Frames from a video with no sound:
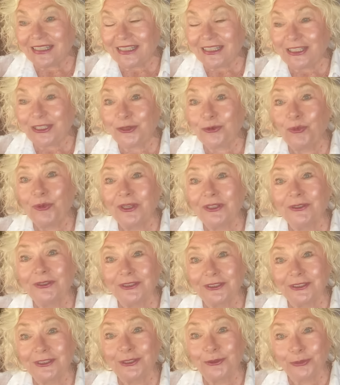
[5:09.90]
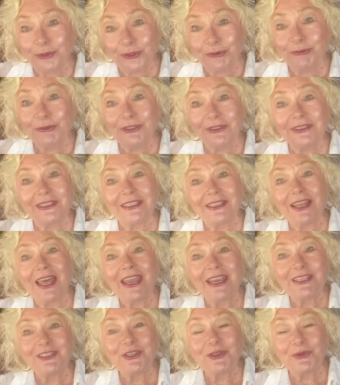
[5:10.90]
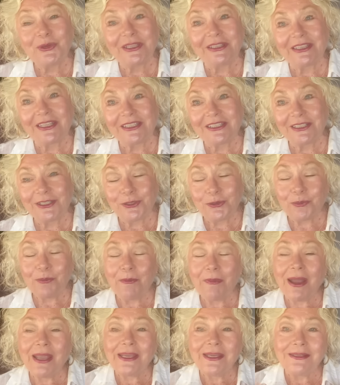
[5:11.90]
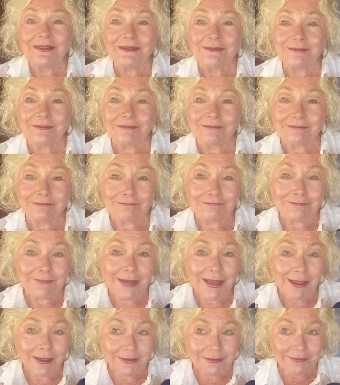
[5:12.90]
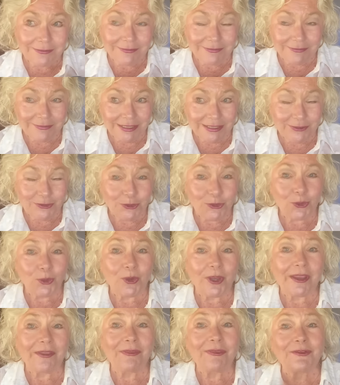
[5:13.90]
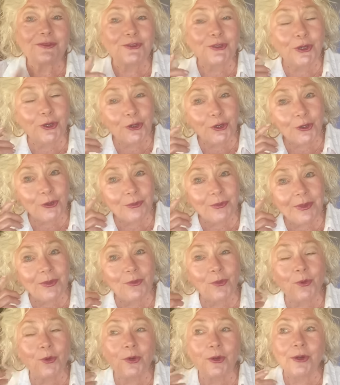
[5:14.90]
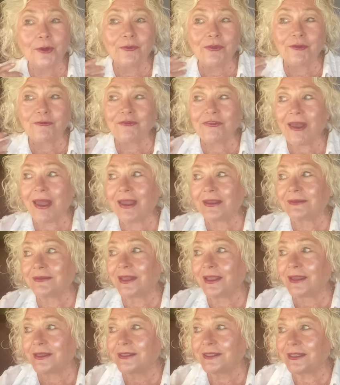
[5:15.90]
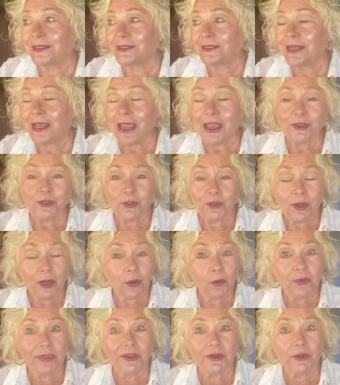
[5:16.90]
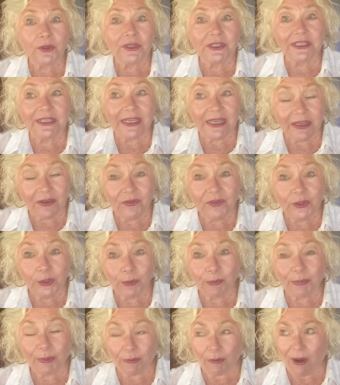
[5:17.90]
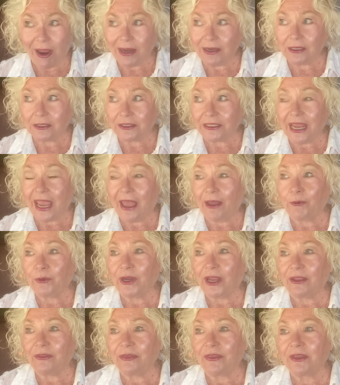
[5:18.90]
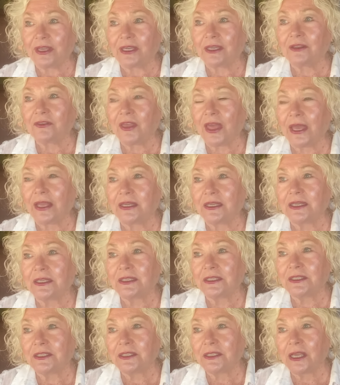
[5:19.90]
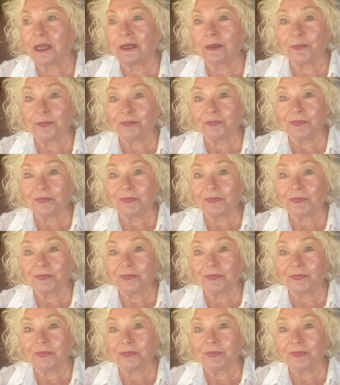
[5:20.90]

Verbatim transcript: you will, you will really like doing this. You might not enjoy the term or the fact that it, you know, there is even a product out, I think, that is, uh,